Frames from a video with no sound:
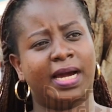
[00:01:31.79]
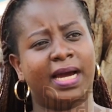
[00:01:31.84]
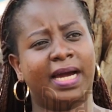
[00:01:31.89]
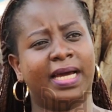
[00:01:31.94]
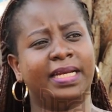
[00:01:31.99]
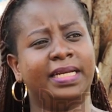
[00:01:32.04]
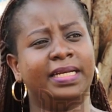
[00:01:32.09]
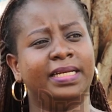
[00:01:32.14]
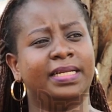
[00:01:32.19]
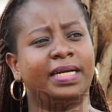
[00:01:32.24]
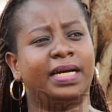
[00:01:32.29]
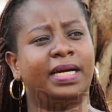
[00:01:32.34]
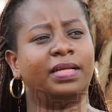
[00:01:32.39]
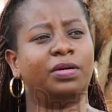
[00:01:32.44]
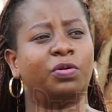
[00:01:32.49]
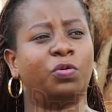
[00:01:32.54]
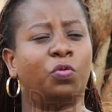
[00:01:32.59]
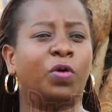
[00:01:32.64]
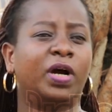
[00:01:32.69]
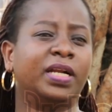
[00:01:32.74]
And uh,
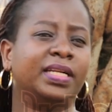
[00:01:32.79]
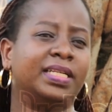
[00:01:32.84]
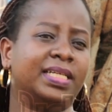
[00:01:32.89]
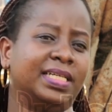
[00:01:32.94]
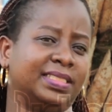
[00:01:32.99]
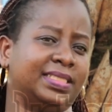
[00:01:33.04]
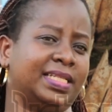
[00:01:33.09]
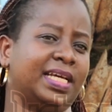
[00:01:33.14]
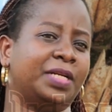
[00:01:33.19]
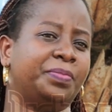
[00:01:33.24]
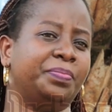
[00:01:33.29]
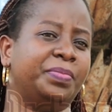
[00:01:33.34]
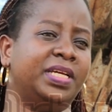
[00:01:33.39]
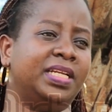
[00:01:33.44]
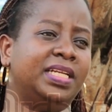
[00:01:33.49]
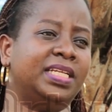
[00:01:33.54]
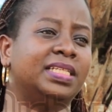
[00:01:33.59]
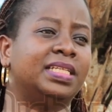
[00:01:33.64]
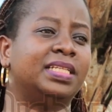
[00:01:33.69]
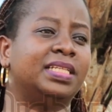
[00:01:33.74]
what does that
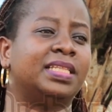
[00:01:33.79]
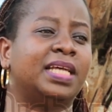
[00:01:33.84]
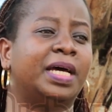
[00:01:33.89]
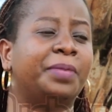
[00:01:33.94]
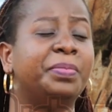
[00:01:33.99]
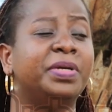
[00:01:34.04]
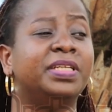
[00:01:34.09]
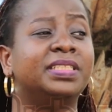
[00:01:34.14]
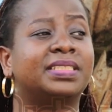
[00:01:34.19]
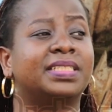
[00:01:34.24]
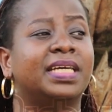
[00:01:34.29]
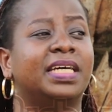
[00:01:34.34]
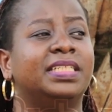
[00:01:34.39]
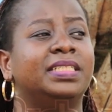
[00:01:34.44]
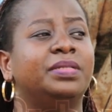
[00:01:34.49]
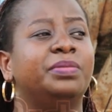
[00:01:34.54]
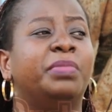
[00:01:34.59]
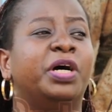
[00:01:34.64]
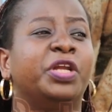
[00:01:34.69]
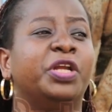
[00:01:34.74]
mean? That means that
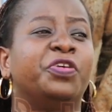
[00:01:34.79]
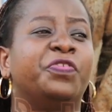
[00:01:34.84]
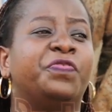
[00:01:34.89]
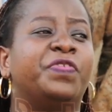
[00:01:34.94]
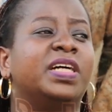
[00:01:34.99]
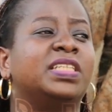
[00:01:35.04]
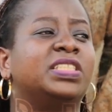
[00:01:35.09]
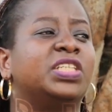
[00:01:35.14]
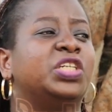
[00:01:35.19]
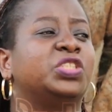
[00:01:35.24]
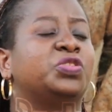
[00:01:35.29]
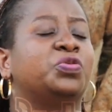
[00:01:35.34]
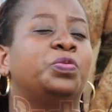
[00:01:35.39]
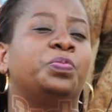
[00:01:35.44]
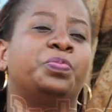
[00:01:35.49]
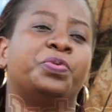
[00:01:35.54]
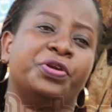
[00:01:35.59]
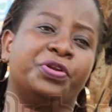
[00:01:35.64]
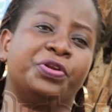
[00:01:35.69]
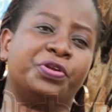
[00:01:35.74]
manufacturers will
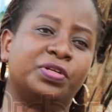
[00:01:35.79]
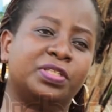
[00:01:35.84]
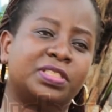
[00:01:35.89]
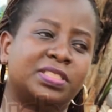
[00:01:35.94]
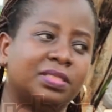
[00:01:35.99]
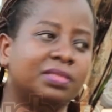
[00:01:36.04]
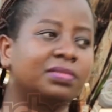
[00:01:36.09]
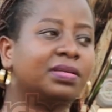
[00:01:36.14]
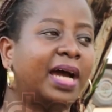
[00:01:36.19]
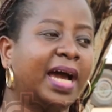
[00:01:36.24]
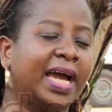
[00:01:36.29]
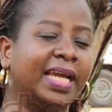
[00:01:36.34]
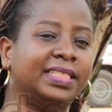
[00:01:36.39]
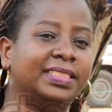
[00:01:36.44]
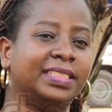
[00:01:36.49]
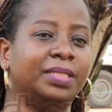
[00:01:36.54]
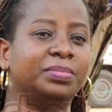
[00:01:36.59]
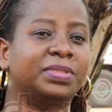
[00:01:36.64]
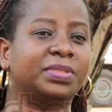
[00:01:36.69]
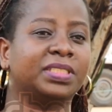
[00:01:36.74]
produce
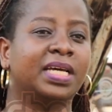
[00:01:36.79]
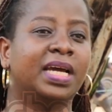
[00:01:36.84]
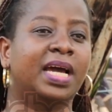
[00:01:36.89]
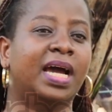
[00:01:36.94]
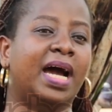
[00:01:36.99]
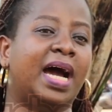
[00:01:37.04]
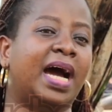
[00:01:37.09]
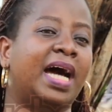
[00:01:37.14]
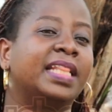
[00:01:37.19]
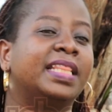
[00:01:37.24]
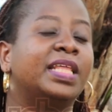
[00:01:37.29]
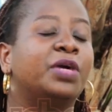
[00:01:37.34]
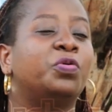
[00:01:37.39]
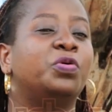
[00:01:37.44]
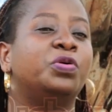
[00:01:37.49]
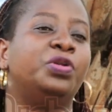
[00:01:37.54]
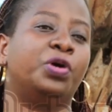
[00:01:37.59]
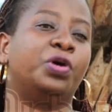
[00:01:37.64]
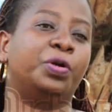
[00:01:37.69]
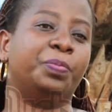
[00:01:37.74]
items and they
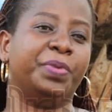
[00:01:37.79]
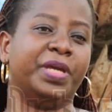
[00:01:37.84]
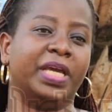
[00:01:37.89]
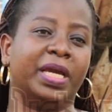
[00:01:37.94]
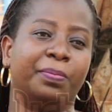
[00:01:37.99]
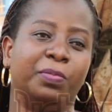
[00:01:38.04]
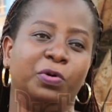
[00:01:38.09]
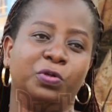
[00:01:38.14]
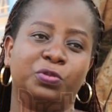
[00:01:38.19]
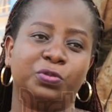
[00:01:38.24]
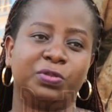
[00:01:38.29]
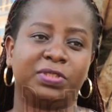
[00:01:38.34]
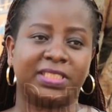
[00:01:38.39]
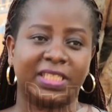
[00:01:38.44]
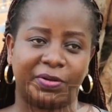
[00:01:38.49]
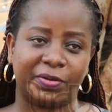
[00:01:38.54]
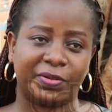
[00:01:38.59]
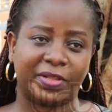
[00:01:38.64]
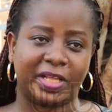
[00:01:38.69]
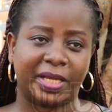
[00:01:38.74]
will not be able to
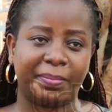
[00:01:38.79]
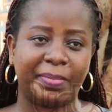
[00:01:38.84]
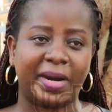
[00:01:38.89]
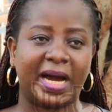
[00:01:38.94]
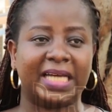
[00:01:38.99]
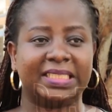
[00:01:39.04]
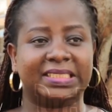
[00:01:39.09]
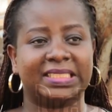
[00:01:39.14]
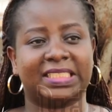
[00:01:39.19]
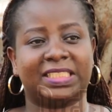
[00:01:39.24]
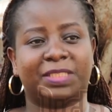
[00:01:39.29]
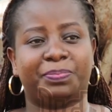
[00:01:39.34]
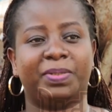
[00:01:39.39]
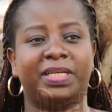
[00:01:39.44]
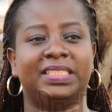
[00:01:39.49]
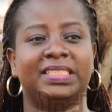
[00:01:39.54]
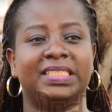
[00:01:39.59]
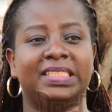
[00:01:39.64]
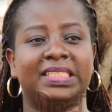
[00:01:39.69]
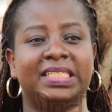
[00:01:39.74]
sell them as
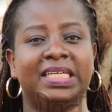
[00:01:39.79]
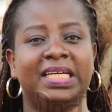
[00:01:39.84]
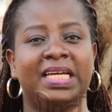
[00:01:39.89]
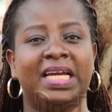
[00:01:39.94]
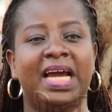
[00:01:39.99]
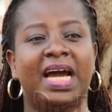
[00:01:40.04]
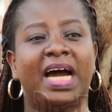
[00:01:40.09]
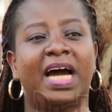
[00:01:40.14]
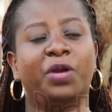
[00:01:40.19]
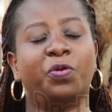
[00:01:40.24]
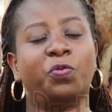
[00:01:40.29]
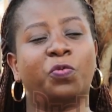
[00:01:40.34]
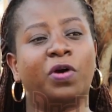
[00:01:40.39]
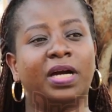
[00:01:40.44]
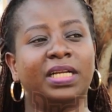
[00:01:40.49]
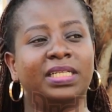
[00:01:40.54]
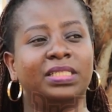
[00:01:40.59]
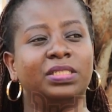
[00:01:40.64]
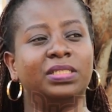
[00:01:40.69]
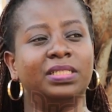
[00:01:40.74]
expected. And
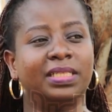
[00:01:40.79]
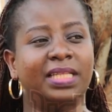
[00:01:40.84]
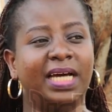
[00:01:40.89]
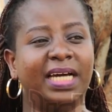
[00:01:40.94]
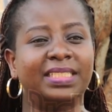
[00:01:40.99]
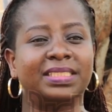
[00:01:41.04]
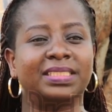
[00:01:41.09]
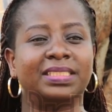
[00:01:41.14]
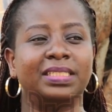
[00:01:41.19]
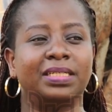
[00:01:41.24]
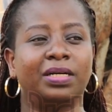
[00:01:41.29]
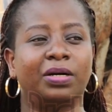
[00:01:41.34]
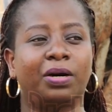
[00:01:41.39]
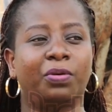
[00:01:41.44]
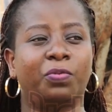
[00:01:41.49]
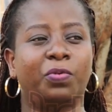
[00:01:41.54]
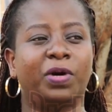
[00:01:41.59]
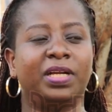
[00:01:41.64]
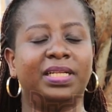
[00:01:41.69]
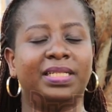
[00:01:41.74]
what, that,
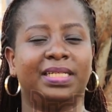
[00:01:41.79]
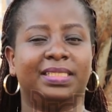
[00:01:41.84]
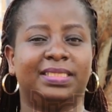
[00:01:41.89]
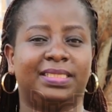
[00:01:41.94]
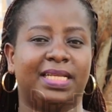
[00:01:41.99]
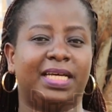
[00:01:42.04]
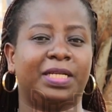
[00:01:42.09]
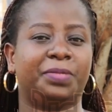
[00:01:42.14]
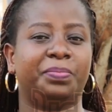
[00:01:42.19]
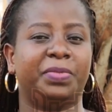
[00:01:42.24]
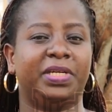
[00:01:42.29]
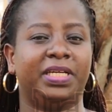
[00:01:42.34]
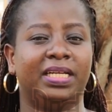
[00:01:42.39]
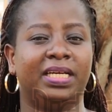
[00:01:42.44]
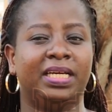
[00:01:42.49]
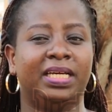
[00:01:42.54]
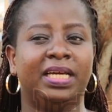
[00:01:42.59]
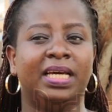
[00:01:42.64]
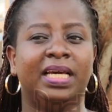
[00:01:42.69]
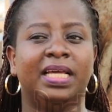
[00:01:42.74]
what does that mean?
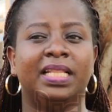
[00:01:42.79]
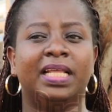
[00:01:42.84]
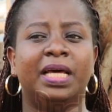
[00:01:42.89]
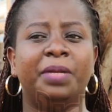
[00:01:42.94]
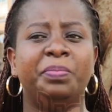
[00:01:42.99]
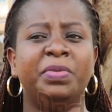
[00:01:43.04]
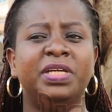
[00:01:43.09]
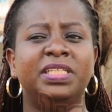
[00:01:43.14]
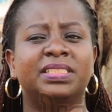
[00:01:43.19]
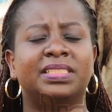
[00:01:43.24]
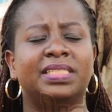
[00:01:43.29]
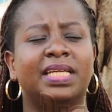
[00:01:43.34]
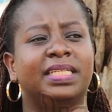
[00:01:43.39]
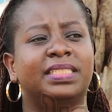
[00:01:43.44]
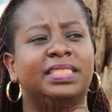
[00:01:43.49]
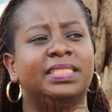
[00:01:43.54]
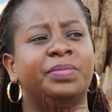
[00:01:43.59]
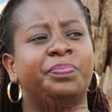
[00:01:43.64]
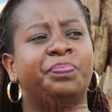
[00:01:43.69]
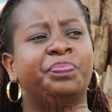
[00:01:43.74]
That means
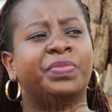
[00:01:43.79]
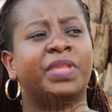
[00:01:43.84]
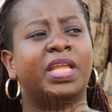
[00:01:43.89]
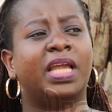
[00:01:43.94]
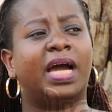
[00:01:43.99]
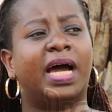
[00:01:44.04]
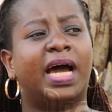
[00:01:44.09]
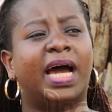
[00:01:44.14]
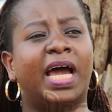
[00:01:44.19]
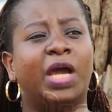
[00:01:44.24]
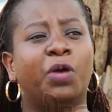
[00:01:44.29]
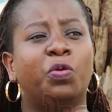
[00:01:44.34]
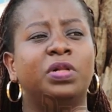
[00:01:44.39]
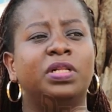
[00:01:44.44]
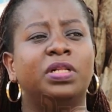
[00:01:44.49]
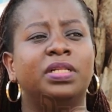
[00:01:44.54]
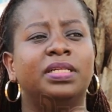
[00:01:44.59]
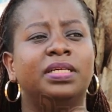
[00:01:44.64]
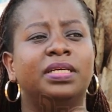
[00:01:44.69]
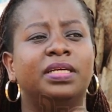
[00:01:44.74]
that I
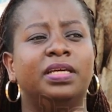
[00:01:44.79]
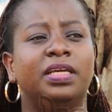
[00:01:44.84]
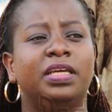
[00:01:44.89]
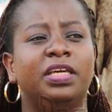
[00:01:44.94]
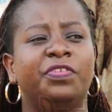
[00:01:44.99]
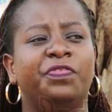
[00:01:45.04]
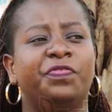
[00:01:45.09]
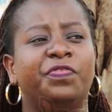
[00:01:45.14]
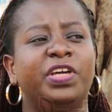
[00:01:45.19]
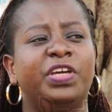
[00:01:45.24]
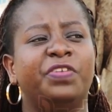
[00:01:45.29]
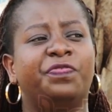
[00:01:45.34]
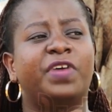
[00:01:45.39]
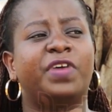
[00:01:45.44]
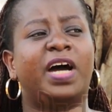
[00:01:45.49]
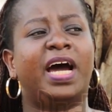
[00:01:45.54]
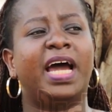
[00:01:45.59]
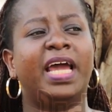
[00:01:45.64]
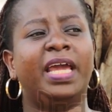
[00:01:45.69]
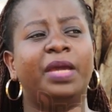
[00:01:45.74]
will, if, if
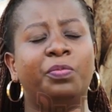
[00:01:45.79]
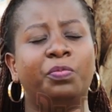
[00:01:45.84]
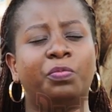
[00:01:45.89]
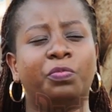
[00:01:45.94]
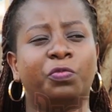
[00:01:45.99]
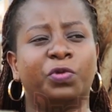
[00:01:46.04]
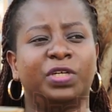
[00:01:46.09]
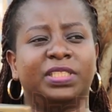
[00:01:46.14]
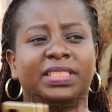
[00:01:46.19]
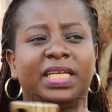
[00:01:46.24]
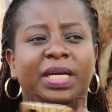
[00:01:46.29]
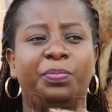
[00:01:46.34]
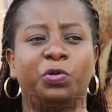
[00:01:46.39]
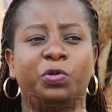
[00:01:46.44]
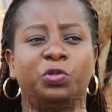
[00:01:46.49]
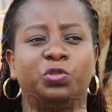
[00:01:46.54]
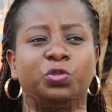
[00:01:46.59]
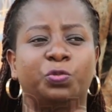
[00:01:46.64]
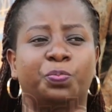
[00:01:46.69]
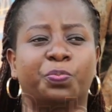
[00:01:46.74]
I was
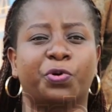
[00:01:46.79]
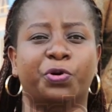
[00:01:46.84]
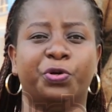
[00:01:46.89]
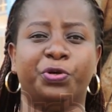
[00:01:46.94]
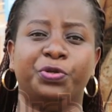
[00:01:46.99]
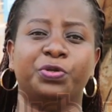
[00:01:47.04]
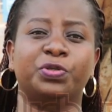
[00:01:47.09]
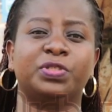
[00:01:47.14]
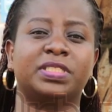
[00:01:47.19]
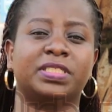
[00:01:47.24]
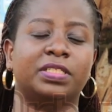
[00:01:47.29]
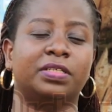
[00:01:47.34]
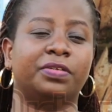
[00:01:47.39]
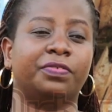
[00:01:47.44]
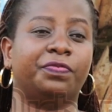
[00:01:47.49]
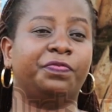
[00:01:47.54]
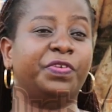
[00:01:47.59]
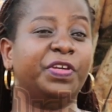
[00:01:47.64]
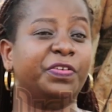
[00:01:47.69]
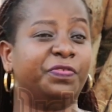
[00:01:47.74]
able to produce
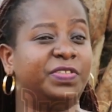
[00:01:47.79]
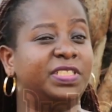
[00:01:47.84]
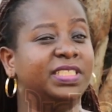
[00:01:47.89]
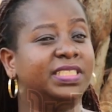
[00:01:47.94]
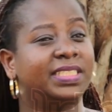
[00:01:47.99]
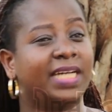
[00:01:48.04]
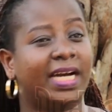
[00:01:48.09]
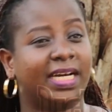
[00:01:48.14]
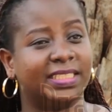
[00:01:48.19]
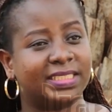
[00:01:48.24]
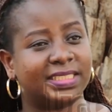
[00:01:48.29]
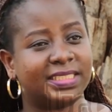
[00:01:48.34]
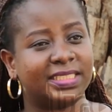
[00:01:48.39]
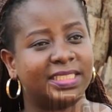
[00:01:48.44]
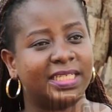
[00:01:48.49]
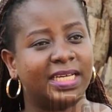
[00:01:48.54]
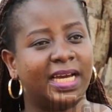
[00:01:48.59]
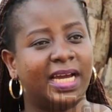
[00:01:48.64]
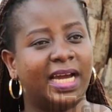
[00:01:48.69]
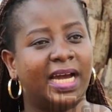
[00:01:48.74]
50 tons
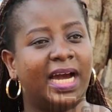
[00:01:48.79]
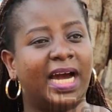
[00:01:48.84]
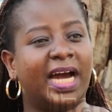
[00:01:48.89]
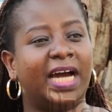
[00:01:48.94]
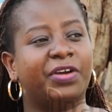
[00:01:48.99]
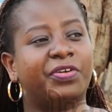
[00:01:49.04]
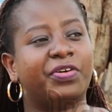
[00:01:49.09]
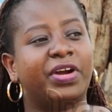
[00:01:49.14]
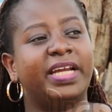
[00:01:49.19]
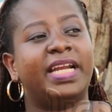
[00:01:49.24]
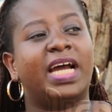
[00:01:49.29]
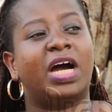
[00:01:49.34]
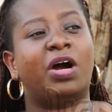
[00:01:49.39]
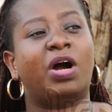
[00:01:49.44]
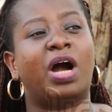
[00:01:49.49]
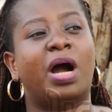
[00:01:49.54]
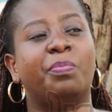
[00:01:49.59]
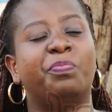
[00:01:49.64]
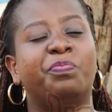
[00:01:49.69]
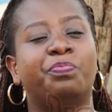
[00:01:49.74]
and right
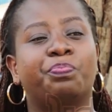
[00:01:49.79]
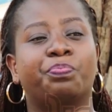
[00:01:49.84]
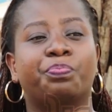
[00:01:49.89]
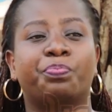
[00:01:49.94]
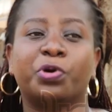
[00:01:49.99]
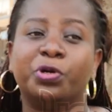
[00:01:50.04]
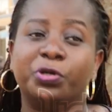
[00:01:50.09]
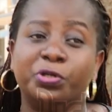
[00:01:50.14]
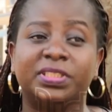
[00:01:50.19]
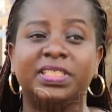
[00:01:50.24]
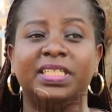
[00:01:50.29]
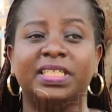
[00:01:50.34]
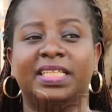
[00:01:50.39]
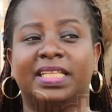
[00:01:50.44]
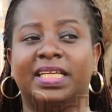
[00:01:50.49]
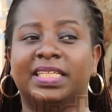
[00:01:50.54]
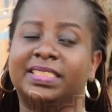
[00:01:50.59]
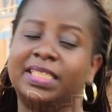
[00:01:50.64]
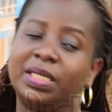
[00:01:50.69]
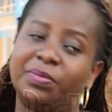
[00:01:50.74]
now I'm producing
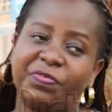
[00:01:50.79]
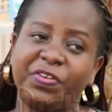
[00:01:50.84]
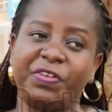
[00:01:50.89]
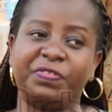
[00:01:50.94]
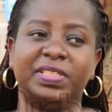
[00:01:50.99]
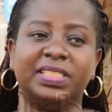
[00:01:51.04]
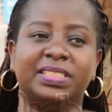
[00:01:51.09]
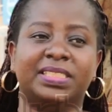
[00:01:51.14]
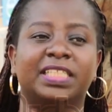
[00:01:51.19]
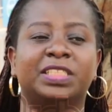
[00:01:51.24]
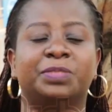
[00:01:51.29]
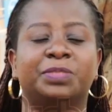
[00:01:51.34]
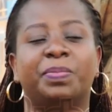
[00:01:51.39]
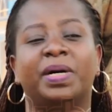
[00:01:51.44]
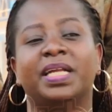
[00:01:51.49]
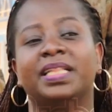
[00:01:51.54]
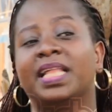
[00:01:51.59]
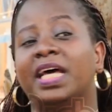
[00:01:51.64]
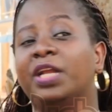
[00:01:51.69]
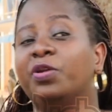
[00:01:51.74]
the same 50 tons
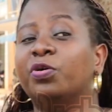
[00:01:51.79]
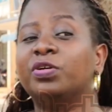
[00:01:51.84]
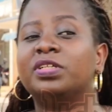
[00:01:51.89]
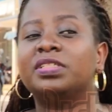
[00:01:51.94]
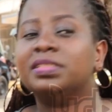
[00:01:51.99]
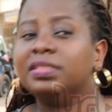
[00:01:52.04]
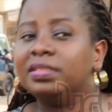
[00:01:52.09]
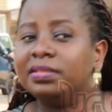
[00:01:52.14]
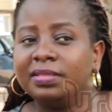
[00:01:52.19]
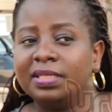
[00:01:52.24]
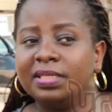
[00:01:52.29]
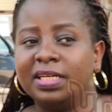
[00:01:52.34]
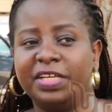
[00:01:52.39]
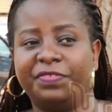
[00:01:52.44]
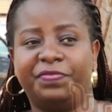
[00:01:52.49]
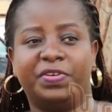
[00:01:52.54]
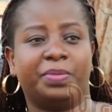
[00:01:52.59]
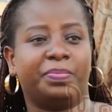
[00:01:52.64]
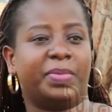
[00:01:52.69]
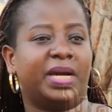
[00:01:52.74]
but they're not
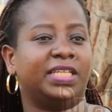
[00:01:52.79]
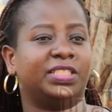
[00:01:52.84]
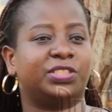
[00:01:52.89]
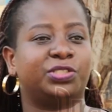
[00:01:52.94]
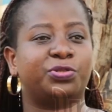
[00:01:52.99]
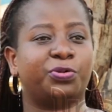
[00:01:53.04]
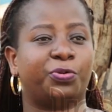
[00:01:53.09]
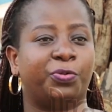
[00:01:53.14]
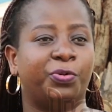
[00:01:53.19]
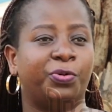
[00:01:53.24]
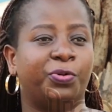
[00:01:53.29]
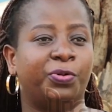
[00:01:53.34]
leaving my store